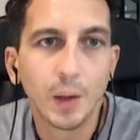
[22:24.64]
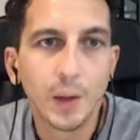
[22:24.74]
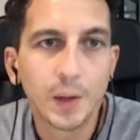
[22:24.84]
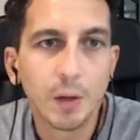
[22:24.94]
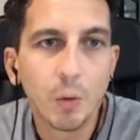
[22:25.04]

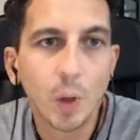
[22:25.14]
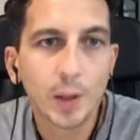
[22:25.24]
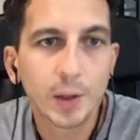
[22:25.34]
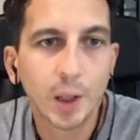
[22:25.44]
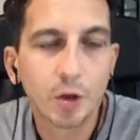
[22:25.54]
new
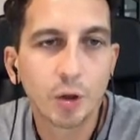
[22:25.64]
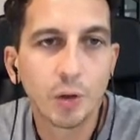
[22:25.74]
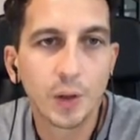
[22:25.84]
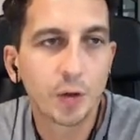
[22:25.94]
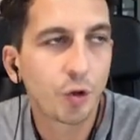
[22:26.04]
extension
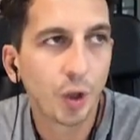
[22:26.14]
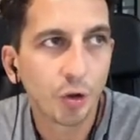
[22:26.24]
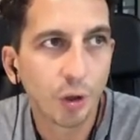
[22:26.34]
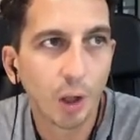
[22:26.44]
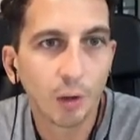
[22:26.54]
is
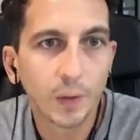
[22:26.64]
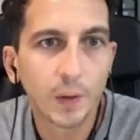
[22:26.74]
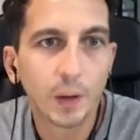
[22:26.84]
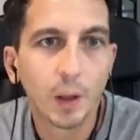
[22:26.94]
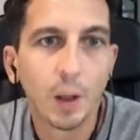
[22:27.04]
changed a lot,
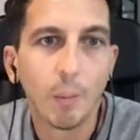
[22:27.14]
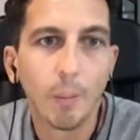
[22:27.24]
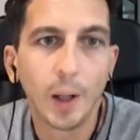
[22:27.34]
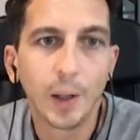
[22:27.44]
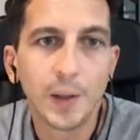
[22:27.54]

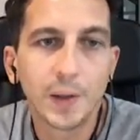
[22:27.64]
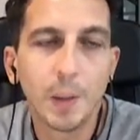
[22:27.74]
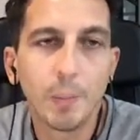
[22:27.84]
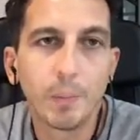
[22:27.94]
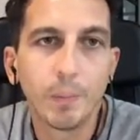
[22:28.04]
but it
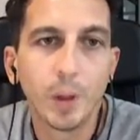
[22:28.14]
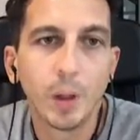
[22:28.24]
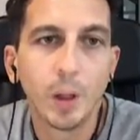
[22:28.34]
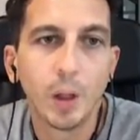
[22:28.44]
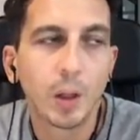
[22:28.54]
still
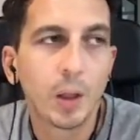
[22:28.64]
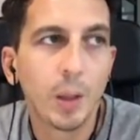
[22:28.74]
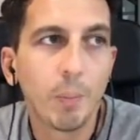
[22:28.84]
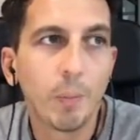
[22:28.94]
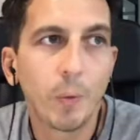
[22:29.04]

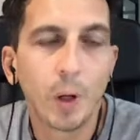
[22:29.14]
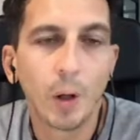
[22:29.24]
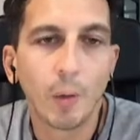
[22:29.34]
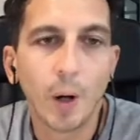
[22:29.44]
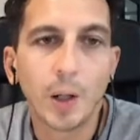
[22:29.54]
keep
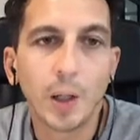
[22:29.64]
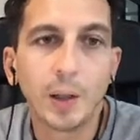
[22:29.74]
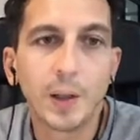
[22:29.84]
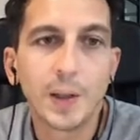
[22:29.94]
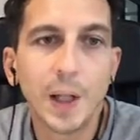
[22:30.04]
running
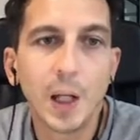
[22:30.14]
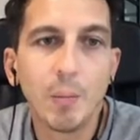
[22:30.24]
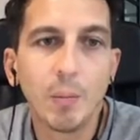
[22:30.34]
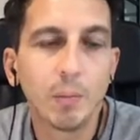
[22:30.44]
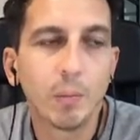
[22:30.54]
the
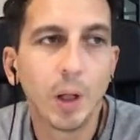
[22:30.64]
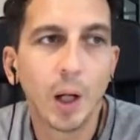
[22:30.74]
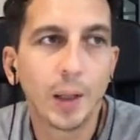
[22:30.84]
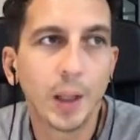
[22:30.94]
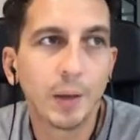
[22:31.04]
same
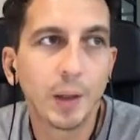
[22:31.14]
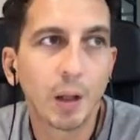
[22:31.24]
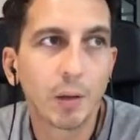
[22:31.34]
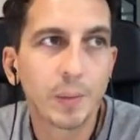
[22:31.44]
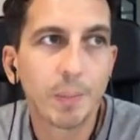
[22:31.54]

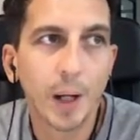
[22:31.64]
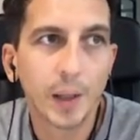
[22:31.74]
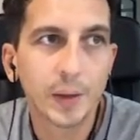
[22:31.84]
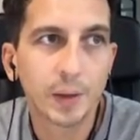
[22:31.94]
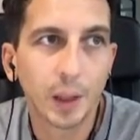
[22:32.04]
identical
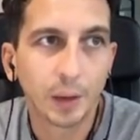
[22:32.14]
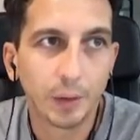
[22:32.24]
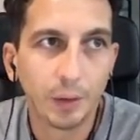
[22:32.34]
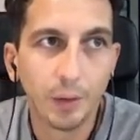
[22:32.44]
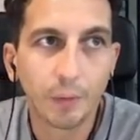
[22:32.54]
specs that
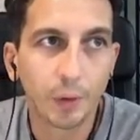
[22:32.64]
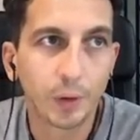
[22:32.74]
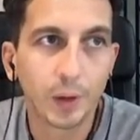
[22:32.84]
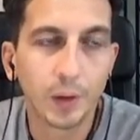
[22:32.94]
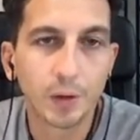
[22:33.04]
the front
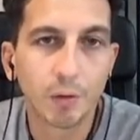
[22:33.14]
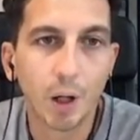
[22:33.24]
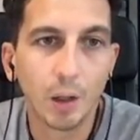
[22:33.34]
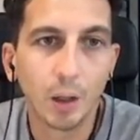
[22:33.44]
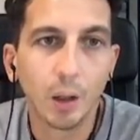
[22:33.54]
end is
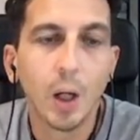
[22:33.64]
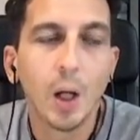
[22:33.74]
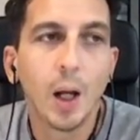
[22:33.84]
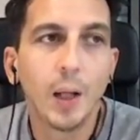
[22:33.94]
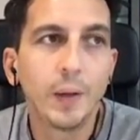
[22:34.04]
running.
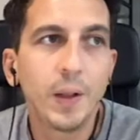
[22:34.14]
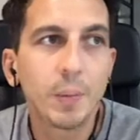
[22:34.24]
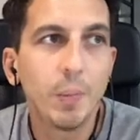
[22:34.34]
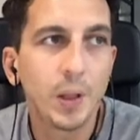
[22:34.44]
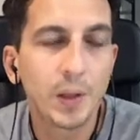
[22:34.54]
And this
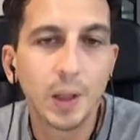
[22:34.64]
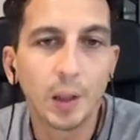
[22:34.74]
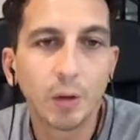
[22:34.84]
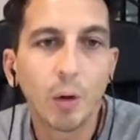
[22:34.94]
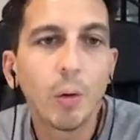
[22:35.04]
means that
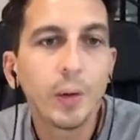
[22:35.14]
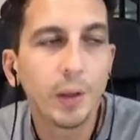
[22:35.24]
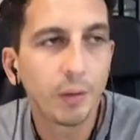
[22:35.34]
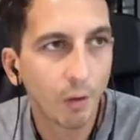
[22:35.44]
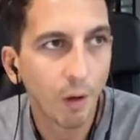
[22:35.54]
all the
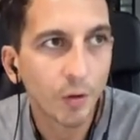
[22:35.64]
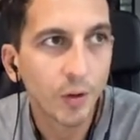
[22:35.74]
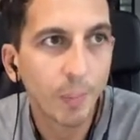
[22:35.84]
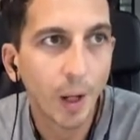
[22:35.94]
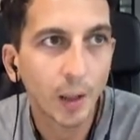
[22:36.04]
integration
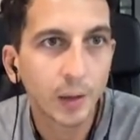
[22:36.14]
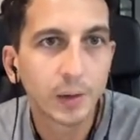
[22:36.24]
specs